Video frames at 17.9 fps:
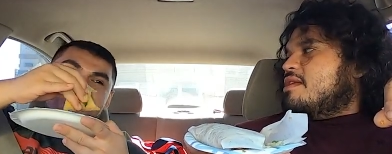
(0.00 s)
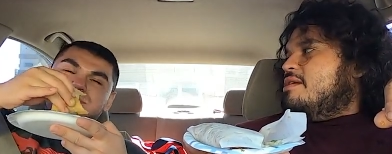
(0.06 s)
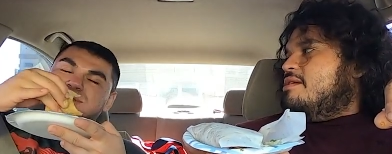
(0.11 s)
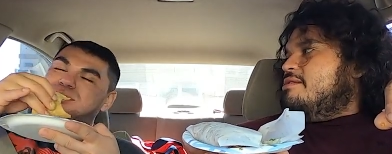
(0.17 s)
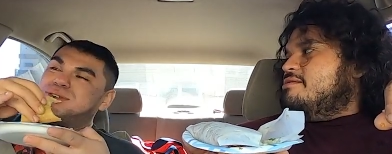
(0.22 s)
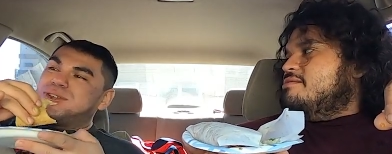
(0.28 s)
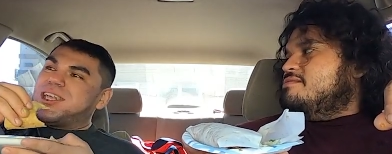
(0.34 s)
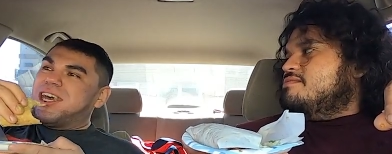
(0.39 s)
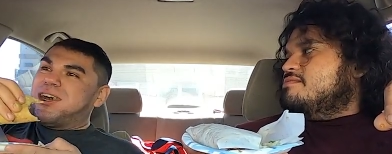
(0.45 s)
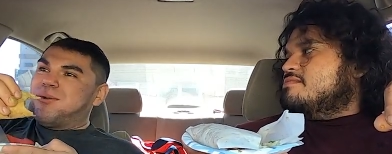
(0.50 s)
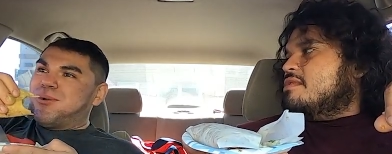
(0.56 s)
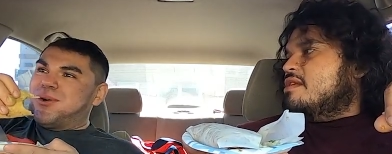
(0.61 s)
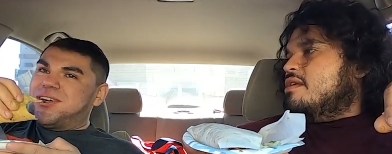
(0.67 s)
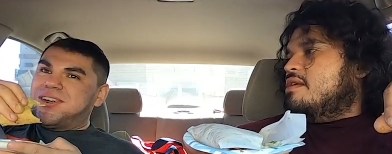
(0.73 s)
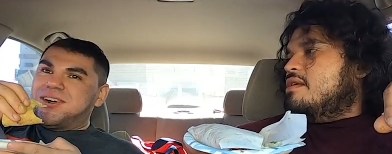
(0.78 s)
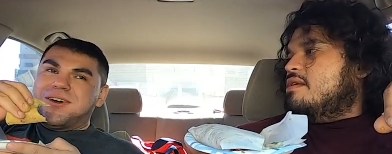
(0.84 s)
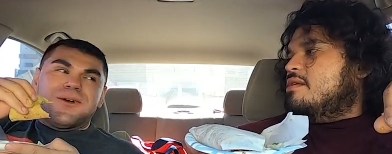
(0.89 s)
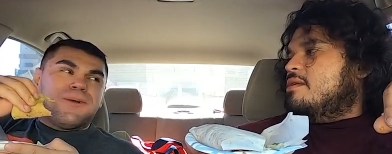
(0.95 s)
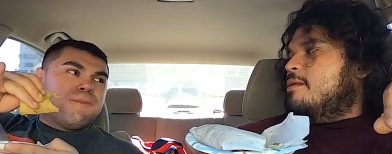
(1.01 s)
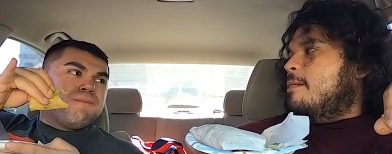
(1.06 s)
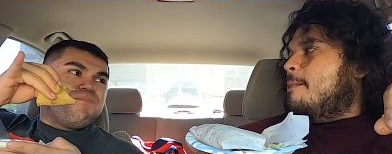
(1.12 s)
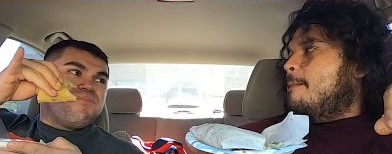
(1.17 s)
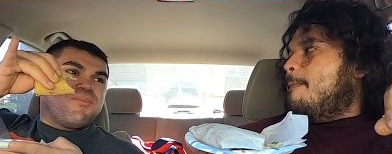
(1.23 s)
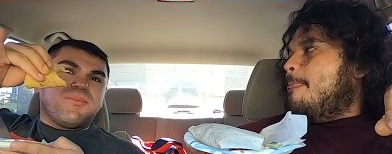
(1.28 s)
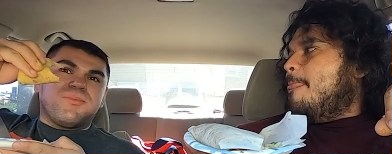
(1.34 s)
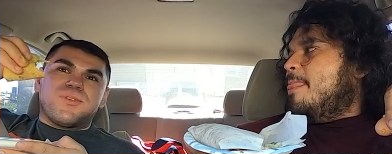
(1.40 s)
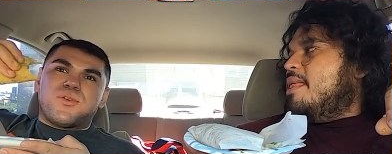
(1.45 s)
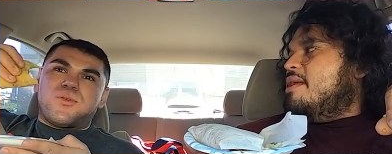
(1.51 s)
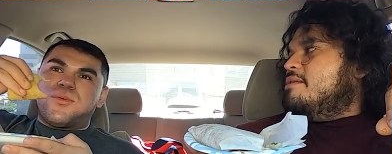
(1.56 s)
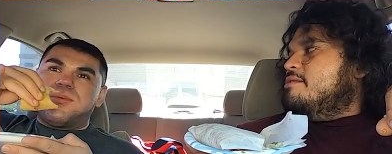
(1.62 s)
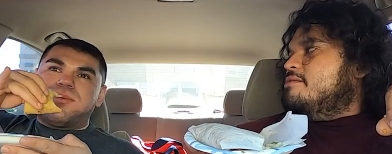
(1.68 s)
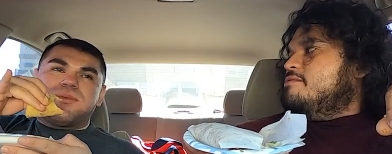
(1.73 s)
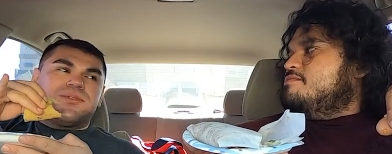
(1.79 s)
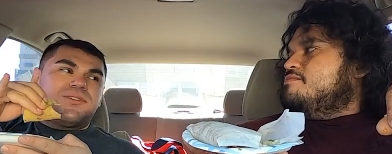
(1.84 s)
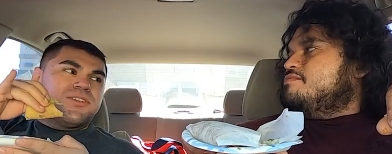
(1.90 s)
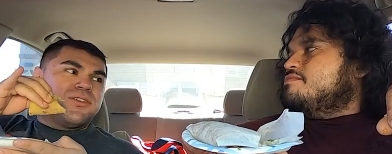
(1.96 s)
Speaker 1: they don't do that when um
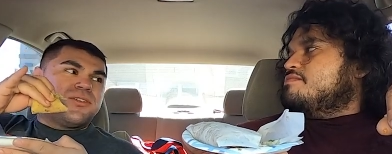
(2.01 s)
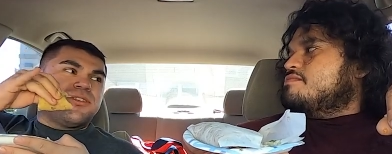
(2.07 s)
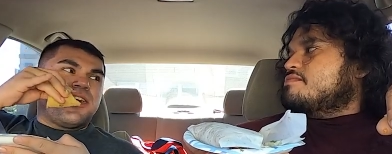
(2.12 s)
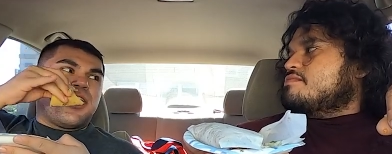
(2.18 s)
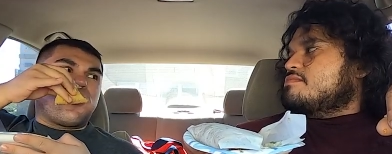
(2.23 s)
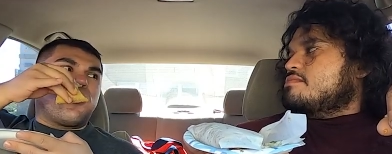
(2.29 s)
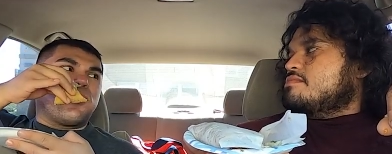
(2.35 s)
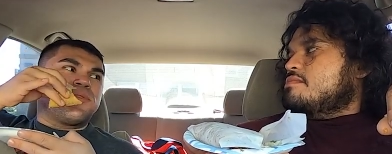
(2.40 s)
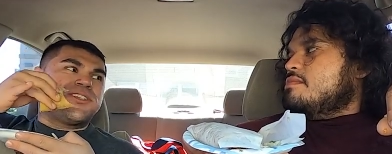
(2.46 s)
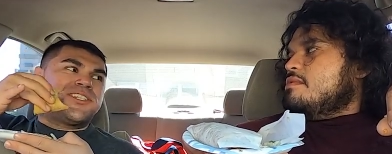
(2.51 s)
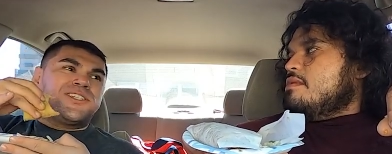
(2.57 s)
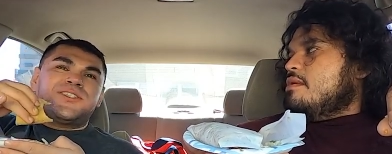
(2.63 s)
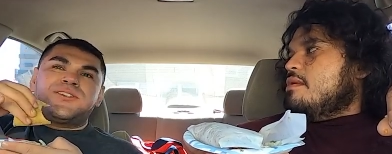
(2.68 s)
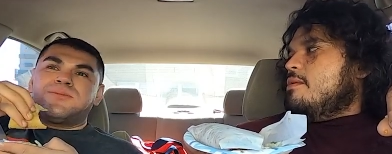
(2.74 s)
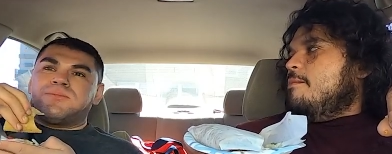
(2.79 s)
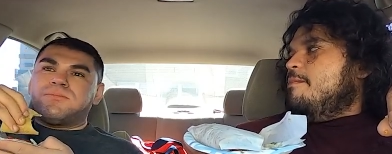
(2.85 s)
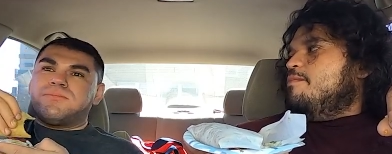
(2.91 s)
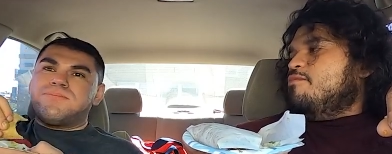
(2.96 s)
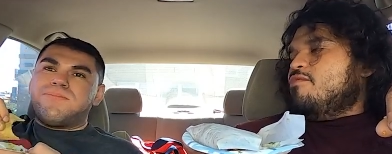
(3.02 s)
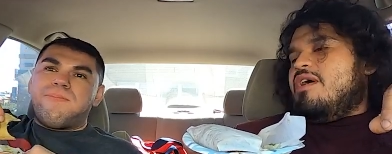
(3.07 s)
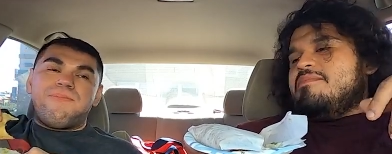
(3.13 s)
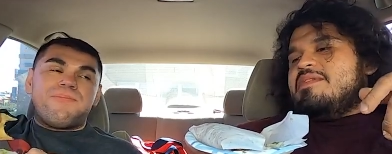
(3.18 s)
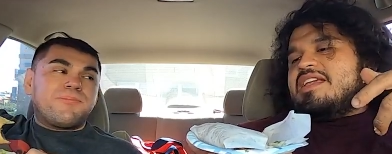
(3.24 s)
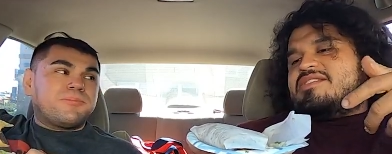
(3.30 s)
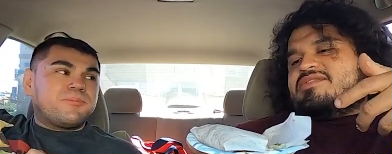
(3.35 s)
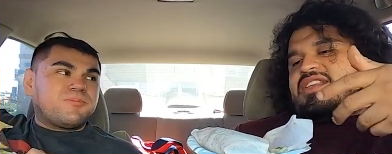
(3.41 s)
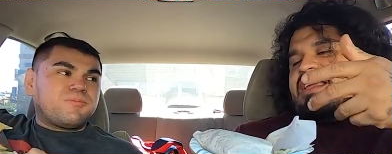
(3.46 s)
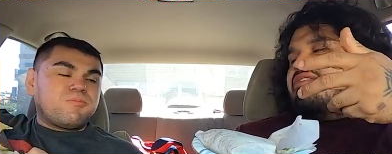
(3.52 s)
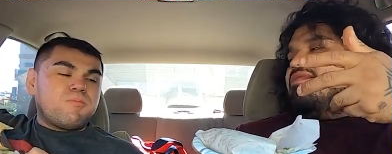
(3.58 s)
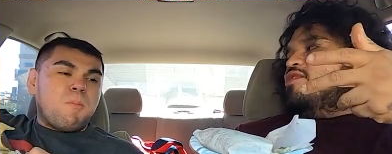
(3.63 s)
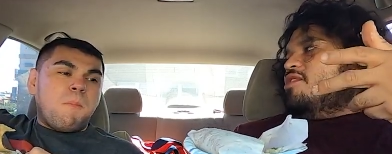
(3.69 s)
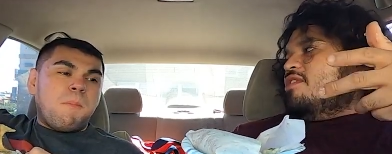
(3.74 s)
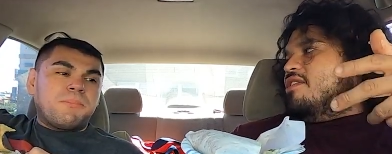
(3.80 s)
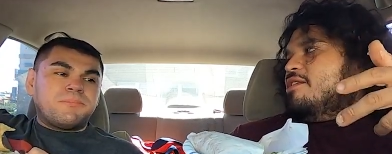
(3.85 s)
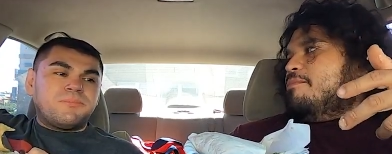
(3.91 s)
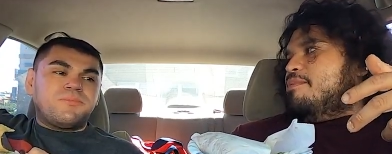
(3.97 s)
not quarantined. Well, I mean, because they give them
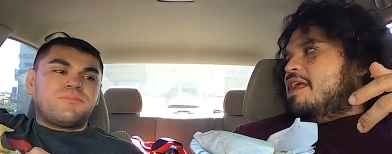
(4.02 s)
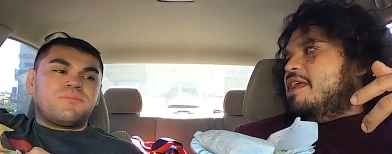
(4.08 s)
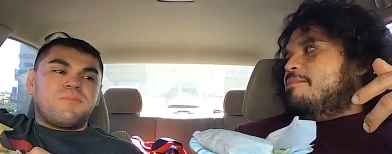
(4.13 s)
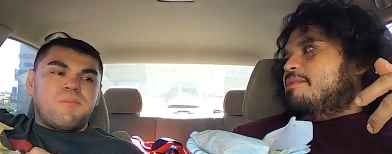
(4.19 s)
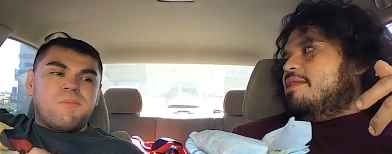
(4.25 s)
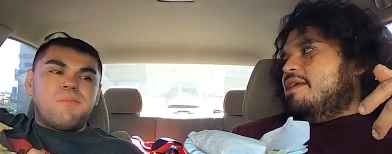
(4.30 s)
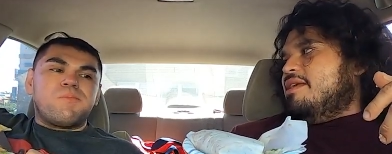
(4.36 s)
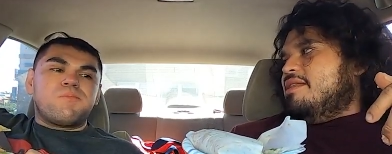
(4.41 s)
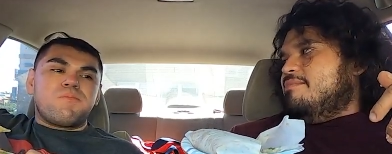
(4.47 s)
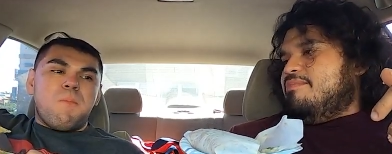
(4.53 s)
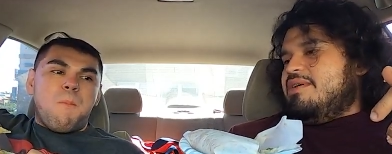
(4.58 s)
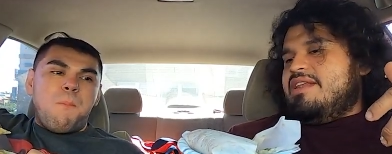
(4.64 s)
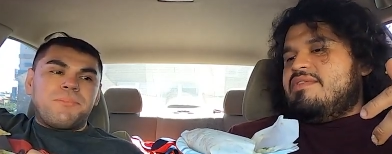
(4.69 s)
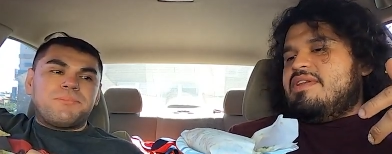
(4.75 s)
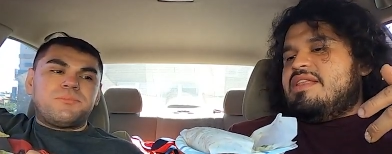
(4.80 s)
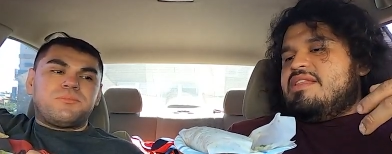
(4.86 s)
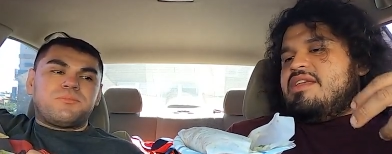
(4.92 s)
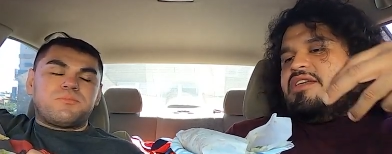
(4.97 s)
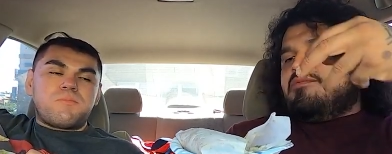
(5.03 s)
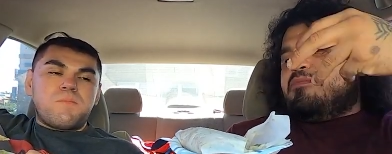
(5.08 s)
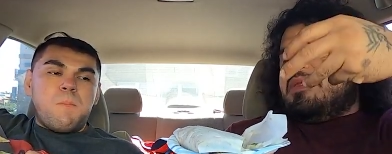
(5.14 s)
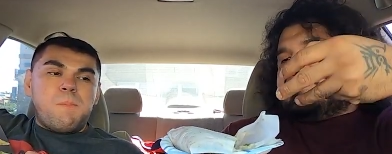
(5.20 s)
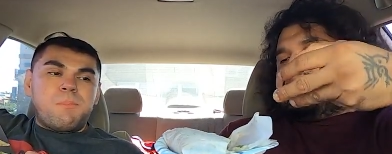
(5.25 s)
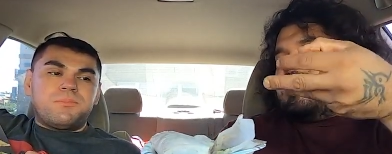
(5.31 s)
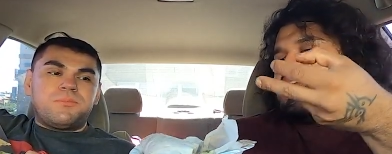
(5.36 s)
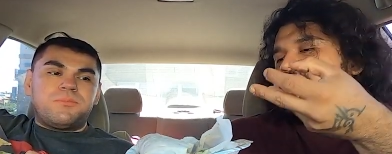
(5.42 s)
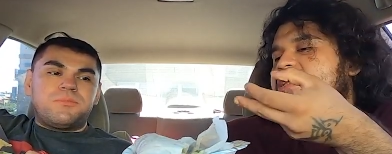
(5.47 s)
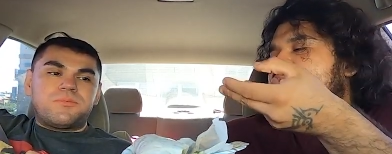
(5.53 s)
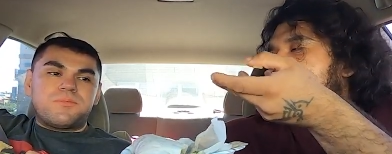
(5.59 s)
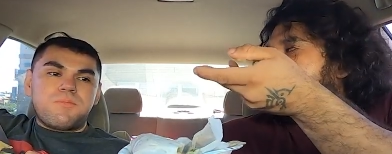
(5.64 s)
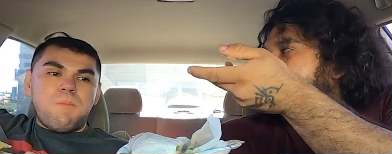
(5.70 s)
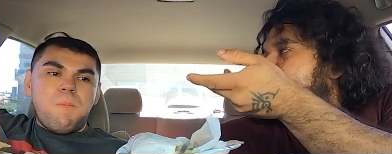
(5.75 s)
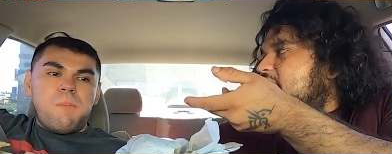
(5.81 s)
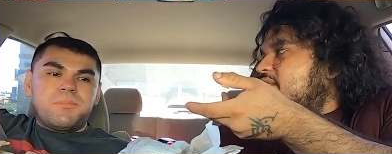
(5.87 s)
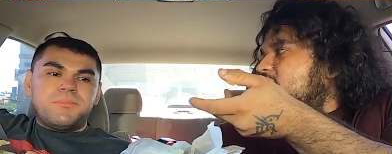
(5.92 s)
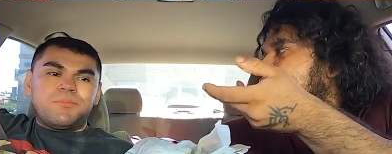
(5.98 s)
to you on the plate plate, mm -hmm. but mm-hmm. even in the other plates, they kind of
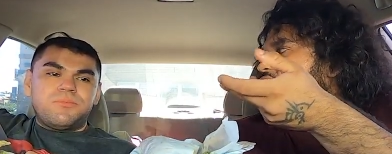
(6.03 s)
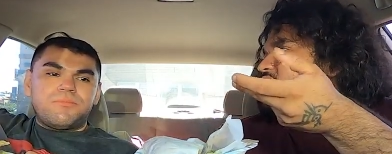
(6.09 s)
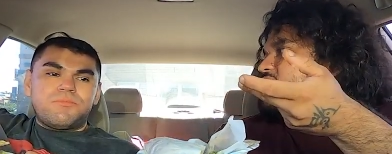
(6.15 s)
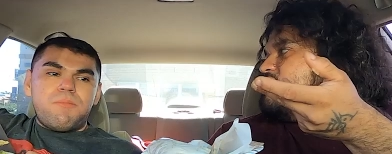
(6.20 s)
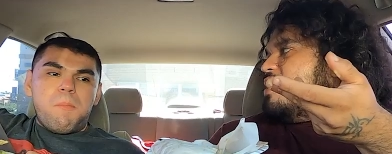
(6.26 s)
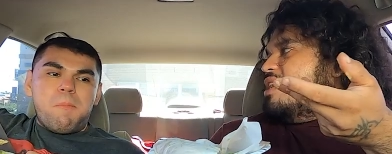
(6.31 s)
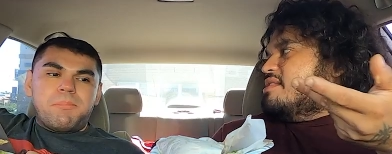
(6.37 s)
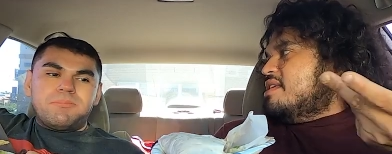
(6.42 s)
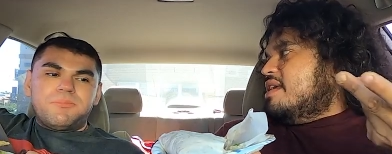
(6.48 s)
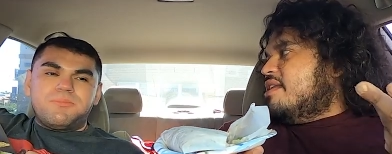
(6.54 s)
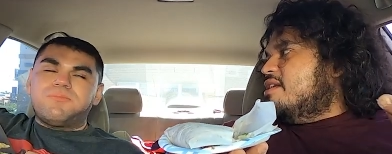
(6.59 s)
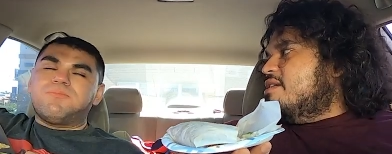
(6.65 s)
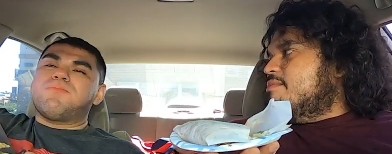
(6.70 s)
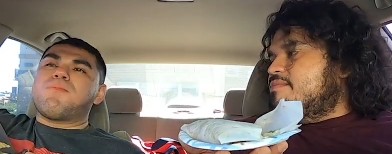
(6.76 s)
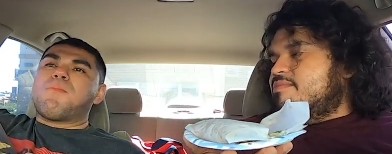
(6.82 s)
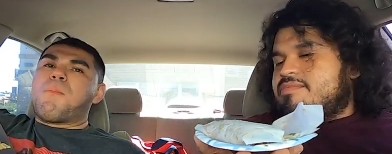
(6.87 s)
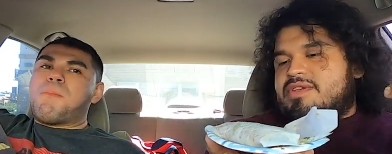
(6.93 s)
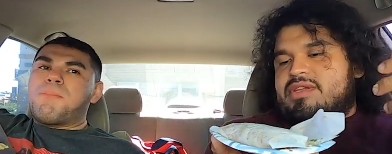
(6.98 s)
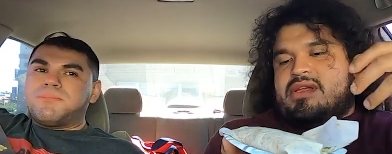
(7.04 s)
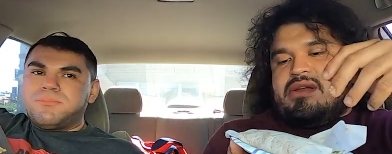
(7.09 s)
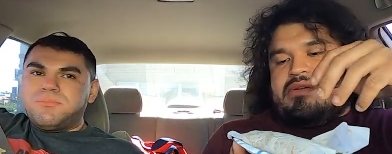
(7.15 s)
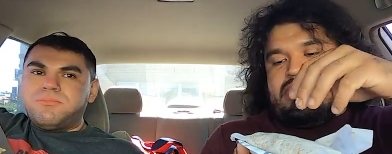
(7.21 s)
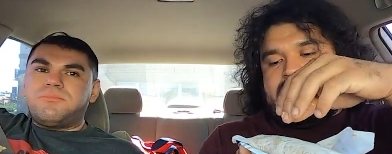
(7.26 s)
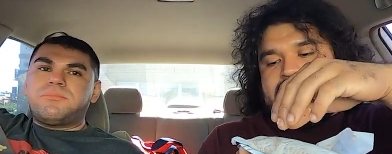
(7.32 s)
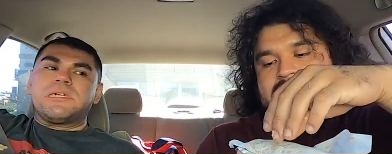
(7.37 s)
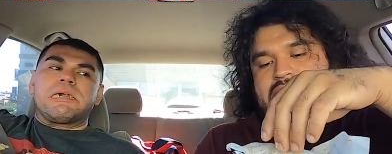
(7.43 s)
like give us to us right side up. Mm -hmm. You mm-hmm. know.